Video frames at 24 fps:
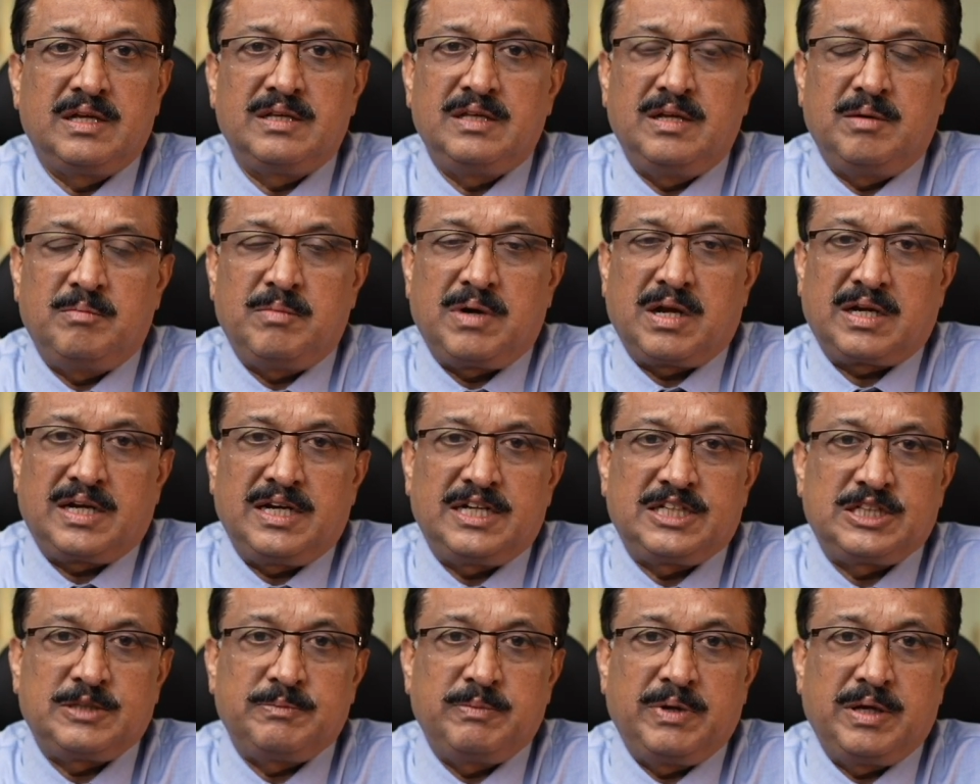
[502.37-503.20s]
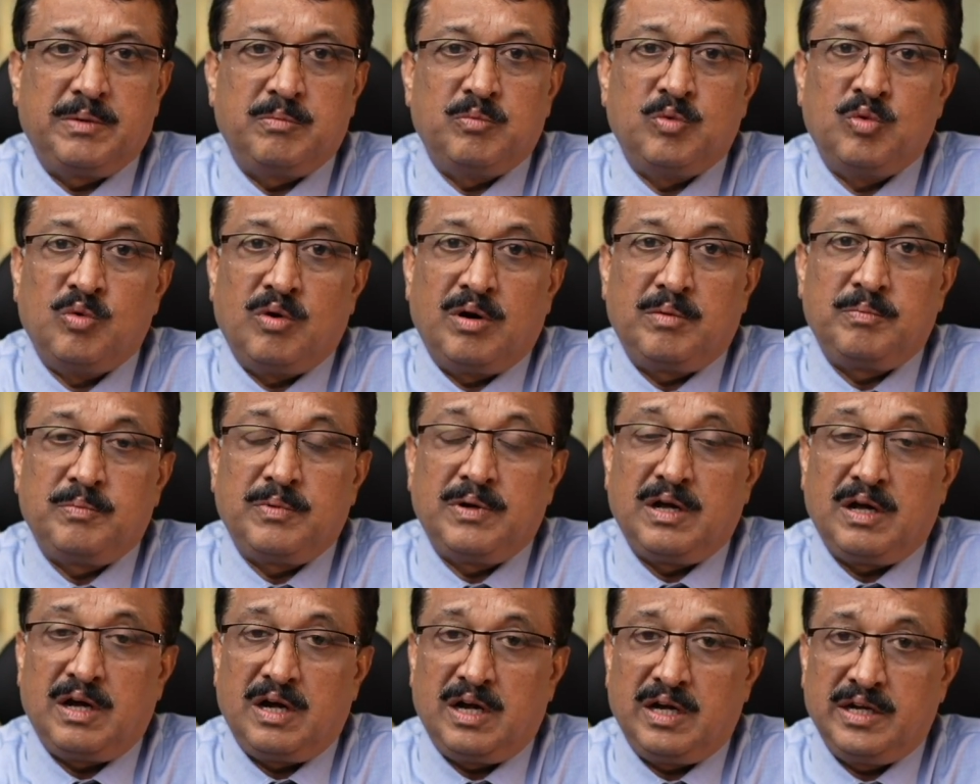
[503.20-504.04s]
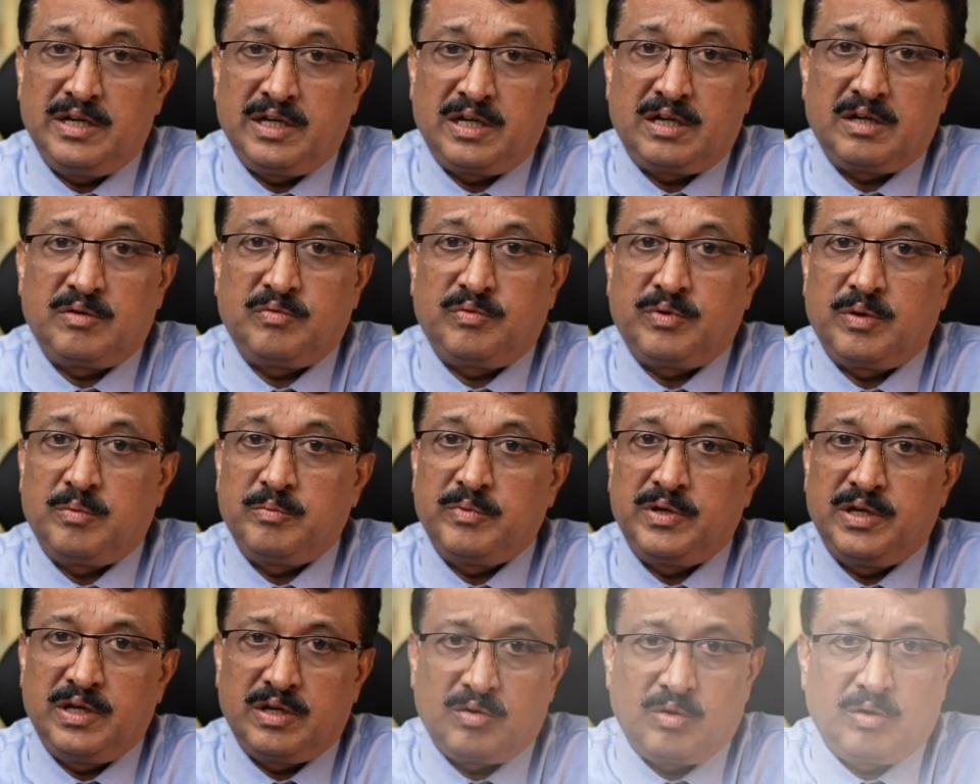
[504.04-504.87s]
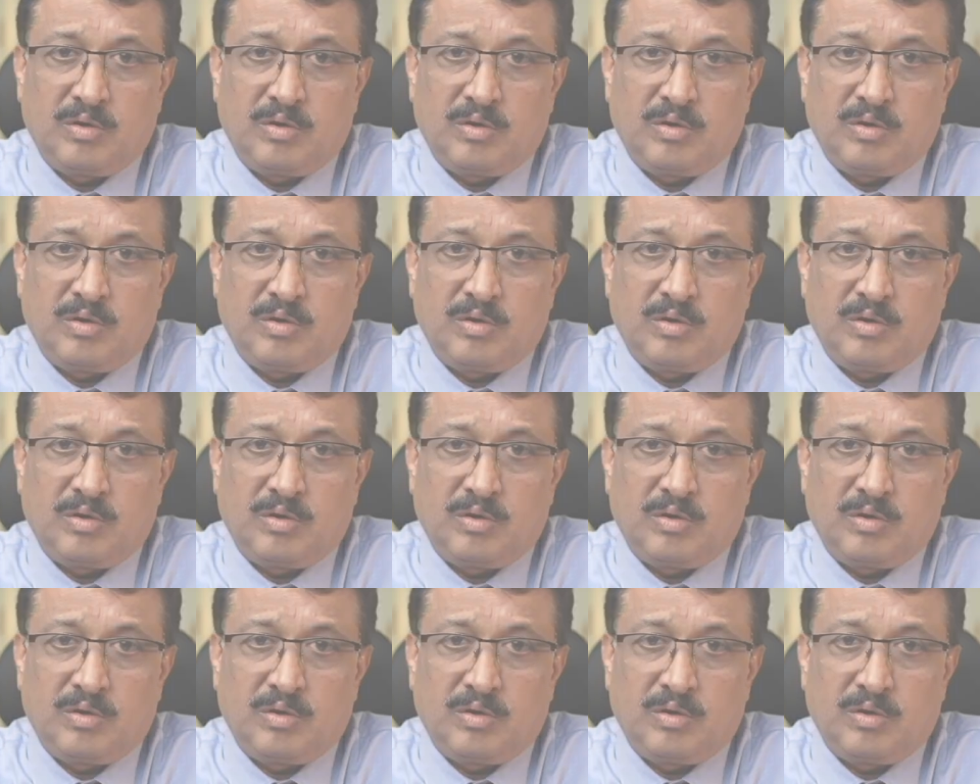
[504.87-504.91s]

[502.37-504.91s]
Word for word: the markets may move up higher from here